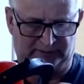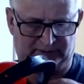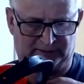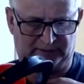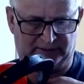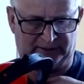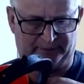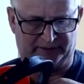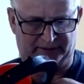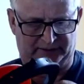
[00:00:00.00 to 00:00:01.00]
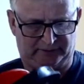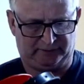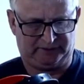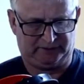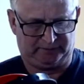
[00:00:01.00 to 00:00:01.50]
There's a lip that sort of
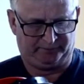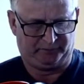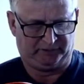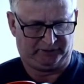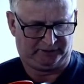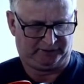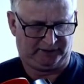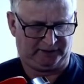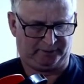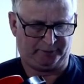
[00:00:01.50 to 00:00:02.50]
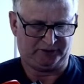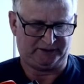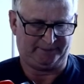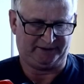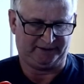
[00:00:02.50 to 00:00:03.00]
has to be pushed
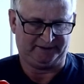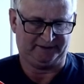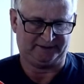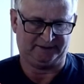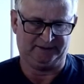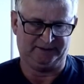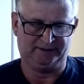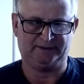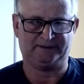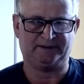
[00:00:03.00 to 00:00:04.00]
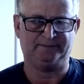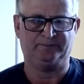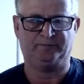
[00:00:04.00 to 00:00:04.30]
up against. That's it.